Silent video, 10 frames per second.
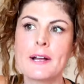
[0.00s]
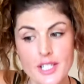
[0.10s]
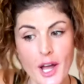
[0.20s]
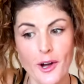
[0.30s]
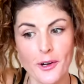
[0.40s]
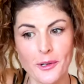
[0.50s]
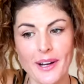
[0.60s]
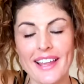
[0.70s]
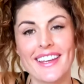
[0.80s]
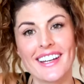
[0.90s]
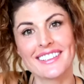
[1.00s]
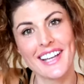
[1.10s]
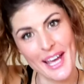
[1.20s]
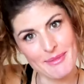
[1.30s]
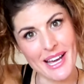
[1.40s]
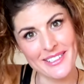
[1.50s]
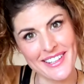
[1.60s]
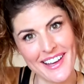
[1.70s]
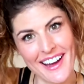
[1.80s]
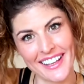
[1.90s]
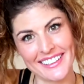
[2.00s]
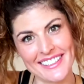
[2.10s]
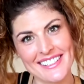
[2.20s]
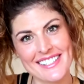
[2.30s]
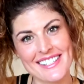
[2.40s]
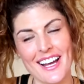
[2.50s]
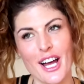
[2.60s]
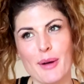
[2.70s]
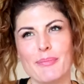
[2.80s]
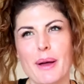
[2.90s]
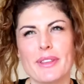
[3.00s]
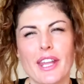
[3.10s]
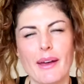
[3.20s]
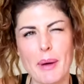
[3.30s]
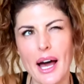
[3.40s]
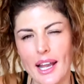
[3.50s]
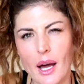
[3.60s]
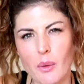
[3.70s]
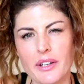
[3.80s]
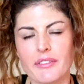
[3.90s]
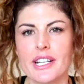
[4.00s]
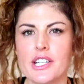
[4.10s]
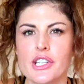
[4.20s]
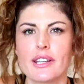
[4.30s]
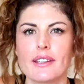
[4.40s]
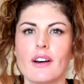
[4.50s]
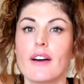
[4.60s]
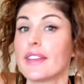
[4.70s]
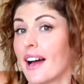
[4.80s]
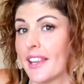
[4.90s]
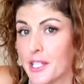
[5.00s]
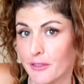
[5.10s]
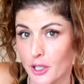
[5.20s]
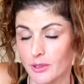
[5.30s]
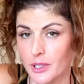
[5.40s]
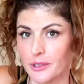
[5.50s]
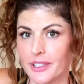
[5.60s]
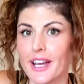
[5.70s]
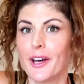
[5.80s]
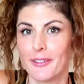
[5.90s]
So I then came down to the islands. I'm in the Palawan region on the island of Coron